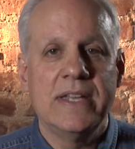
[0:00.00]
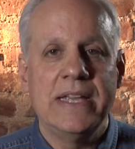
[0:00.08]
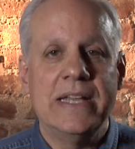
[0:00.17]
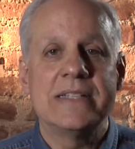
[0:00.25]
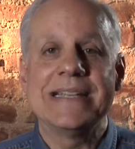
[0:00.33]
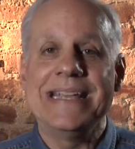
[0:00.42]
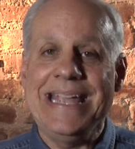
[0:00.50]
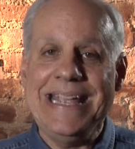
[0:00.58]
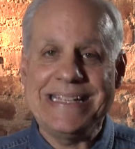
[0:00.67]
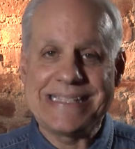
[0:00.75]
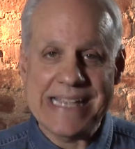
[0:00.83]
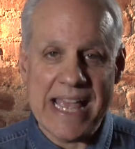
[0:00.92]
it's
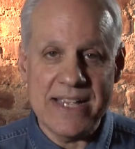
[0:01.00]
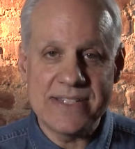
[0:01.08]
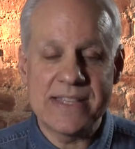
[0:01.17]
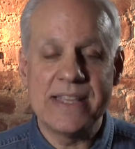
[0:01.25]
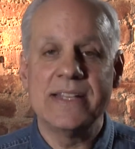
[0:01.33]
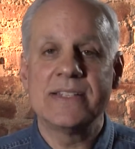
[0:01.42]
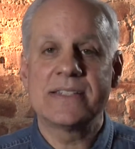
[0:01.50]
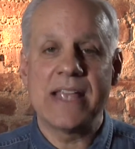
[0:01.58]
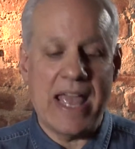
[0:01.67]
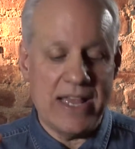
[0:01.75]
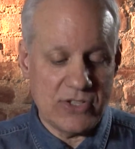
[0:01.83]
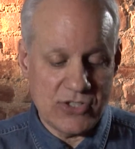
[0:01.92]
he says this
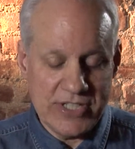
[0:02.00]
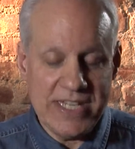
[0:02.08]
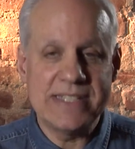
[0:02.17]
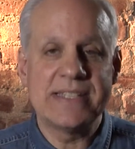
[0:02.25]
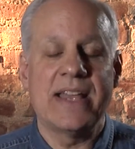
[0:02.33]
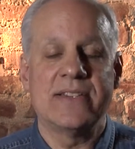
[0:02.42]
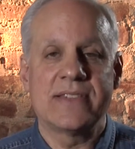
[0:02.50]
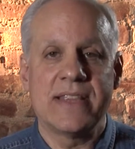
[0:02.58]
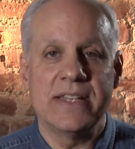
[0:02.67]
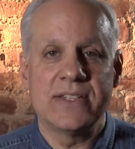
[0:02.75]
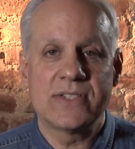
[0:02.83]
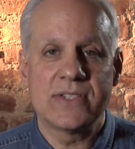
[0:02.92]
and she says
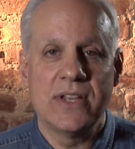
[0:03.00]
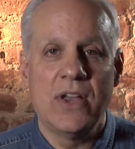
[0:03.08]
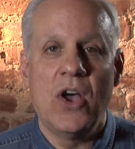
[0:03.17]
this.